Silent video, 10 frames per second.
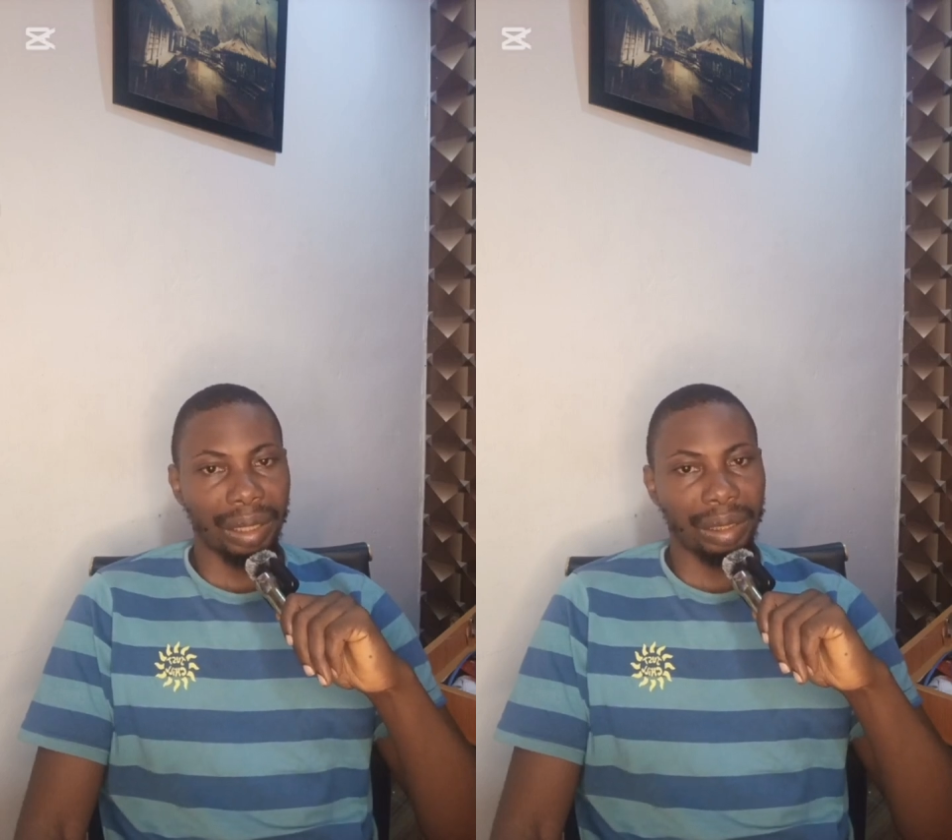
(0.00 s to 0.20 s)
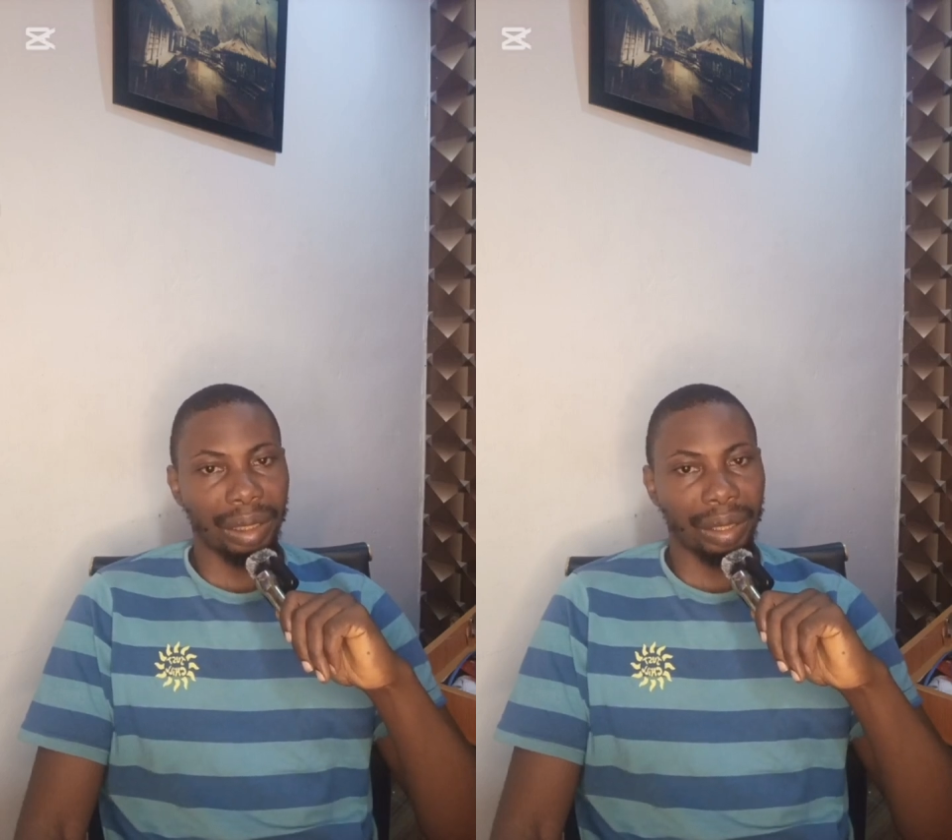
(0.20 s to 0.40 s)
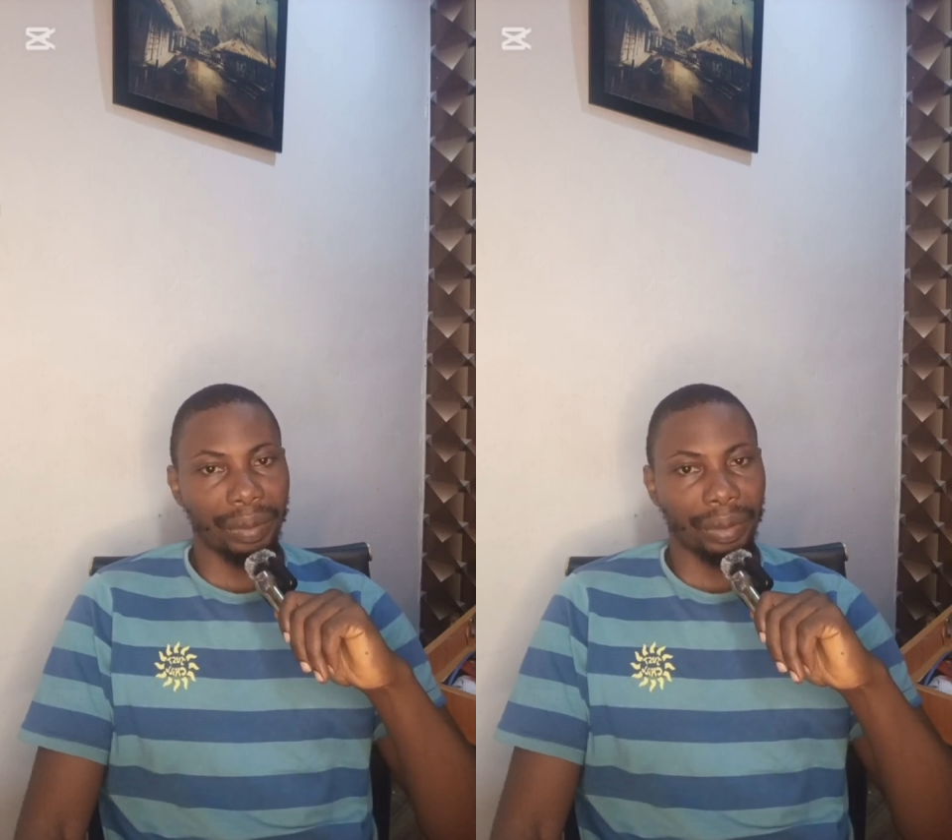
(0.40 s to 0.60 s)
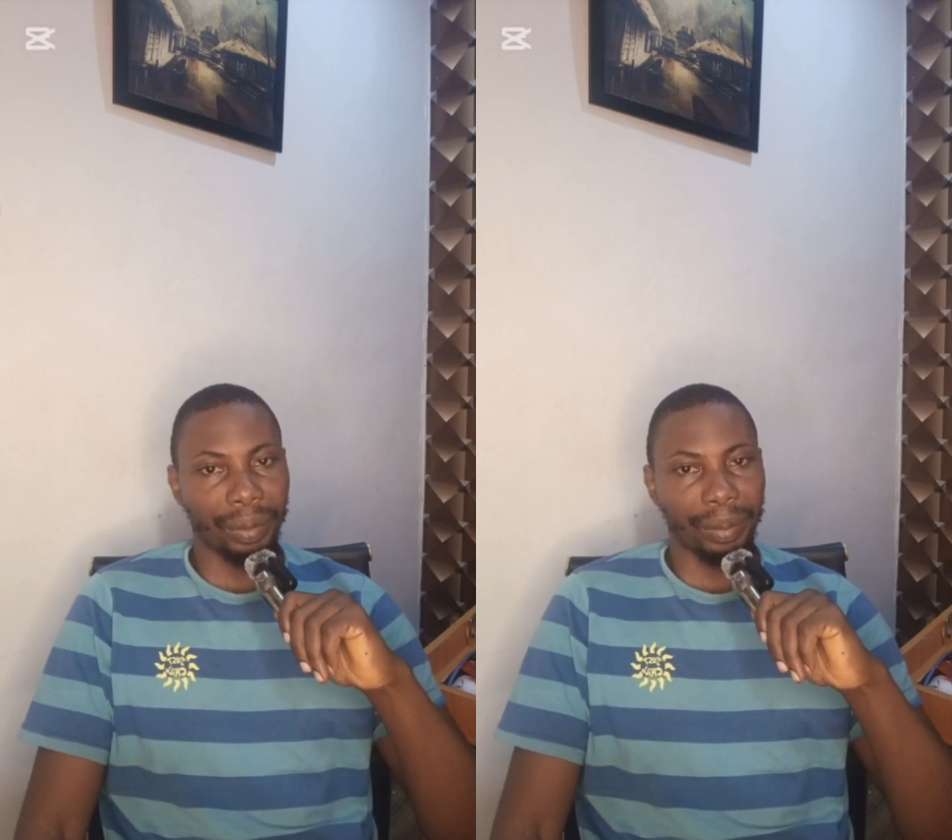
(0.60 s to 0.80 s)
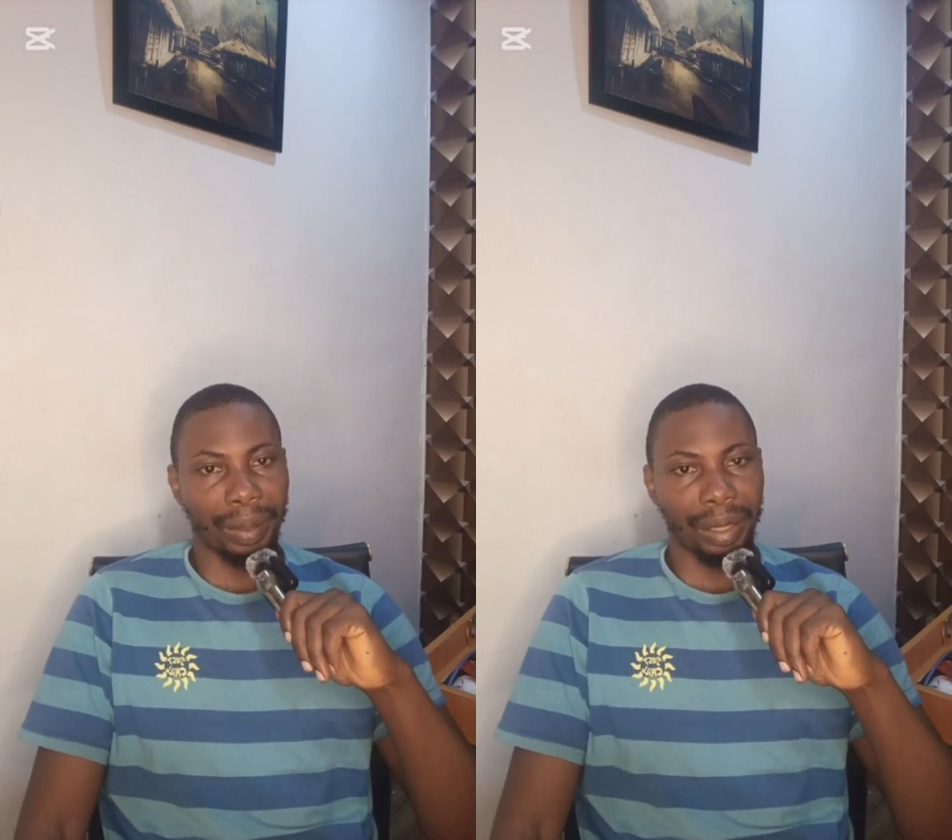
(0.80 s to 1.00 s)
easily carried
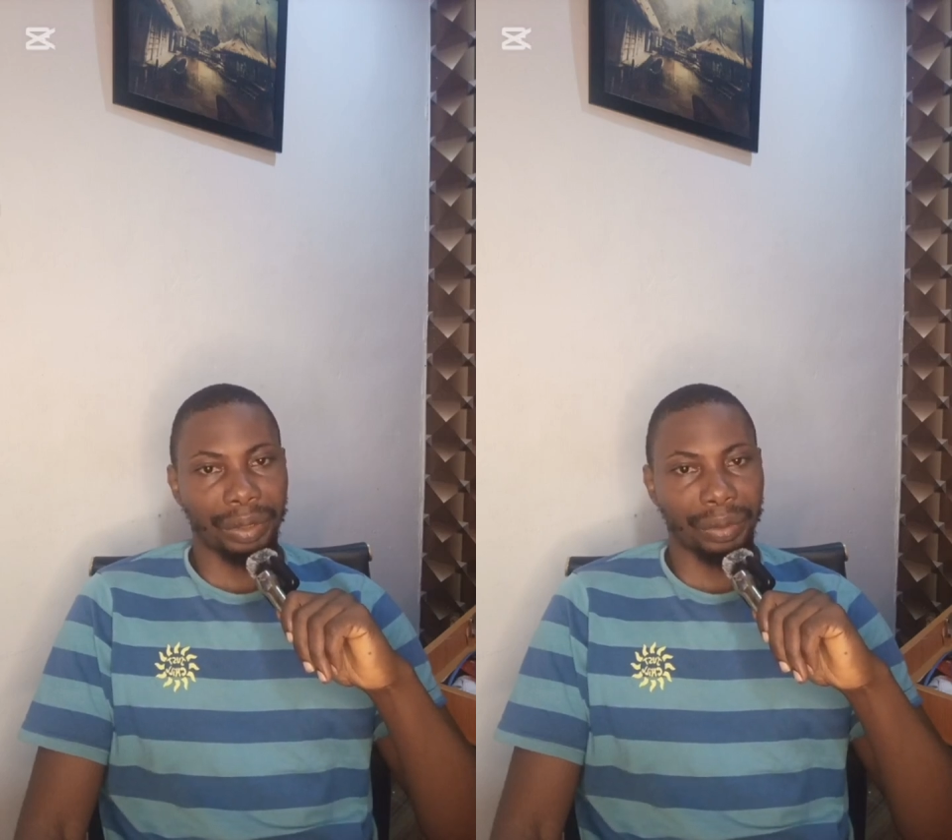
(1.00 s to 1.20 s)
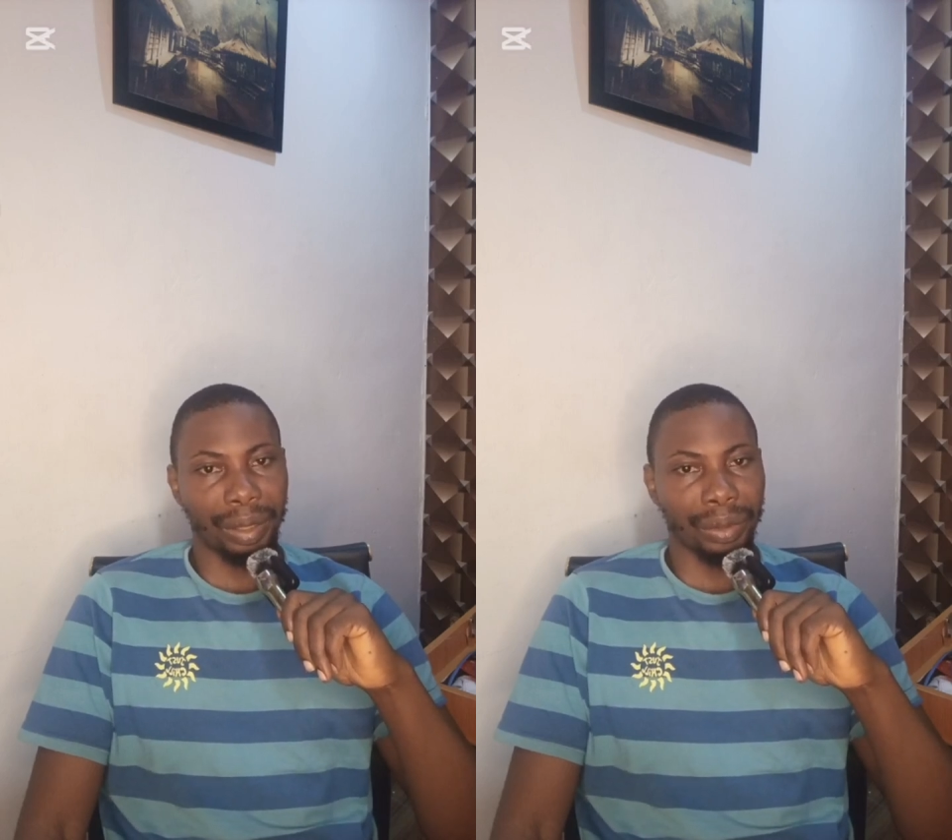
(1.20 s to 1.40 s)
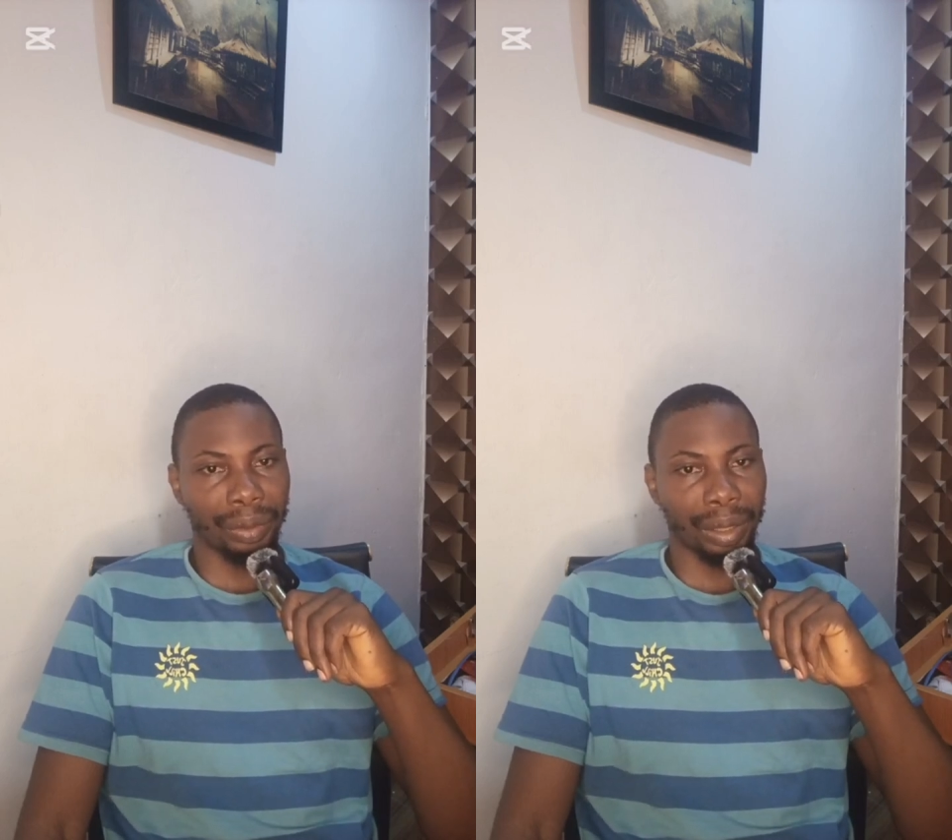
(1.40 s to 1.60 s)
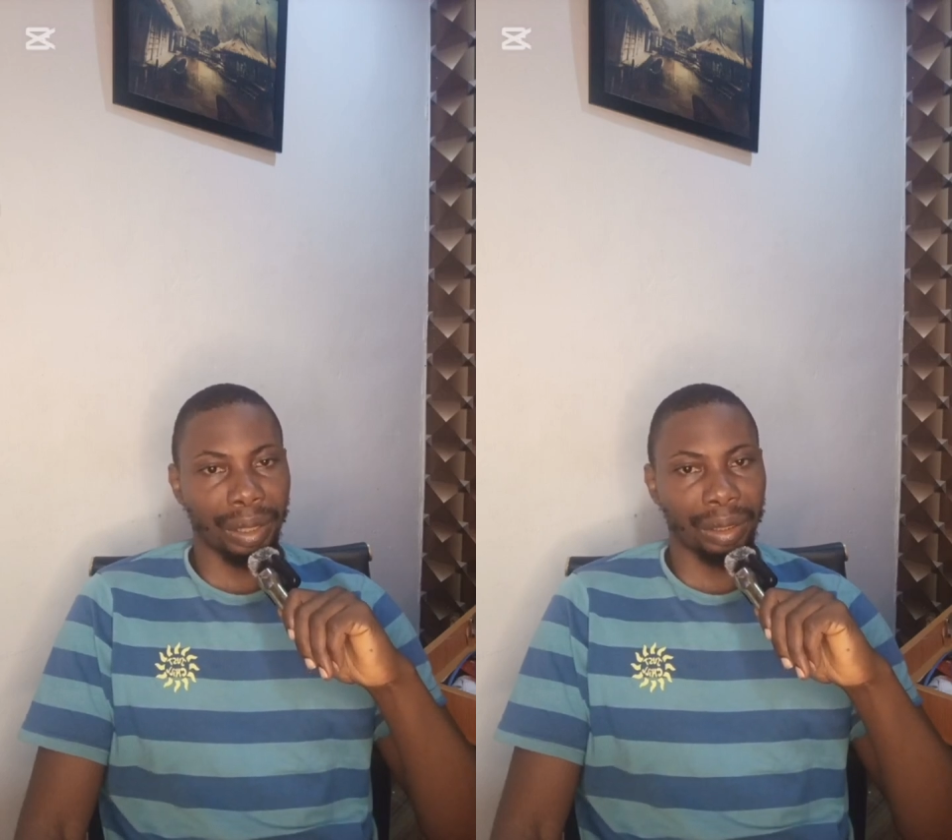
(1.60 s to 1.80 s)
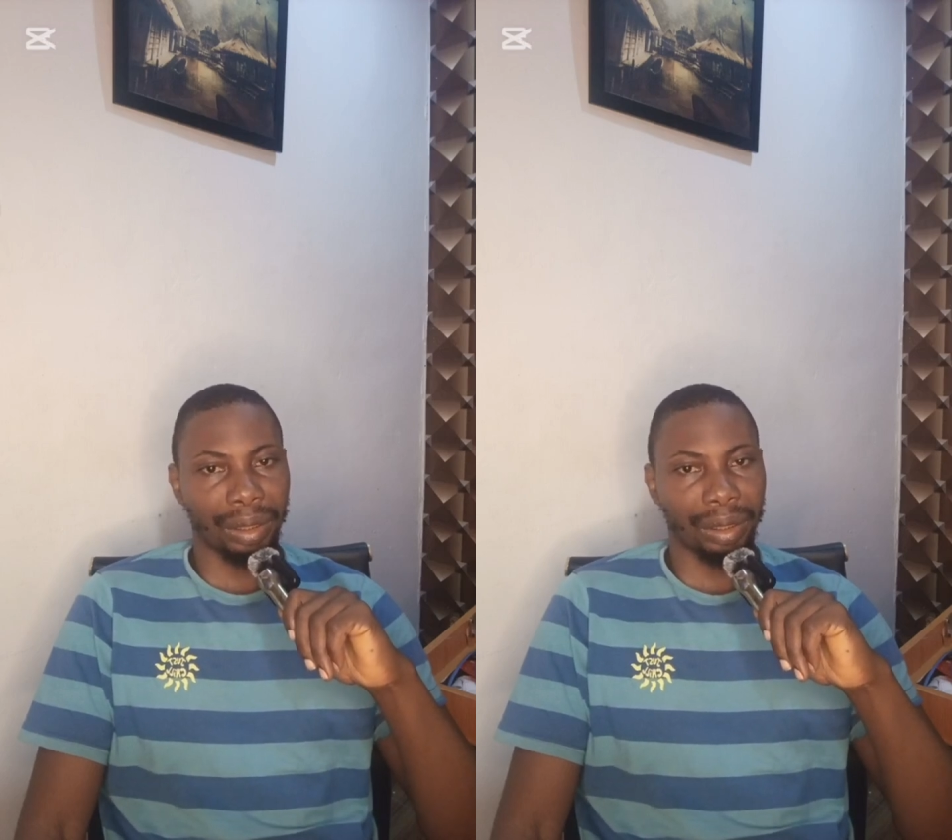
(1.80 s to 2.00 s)
away by trends
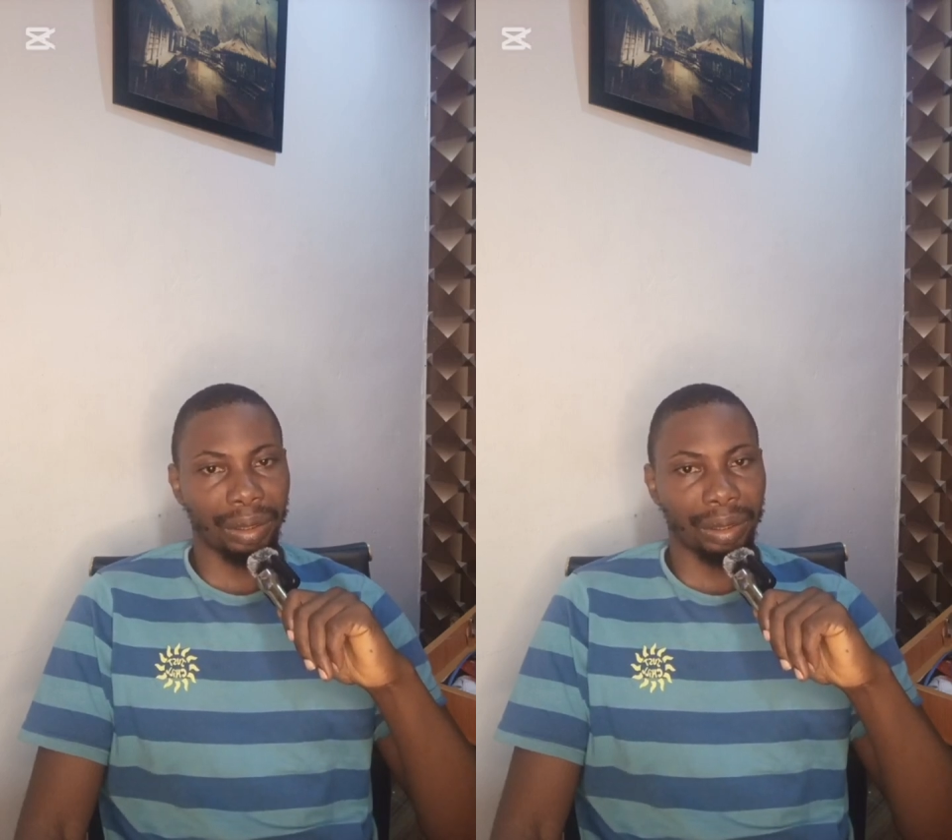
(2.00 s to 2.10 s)
online.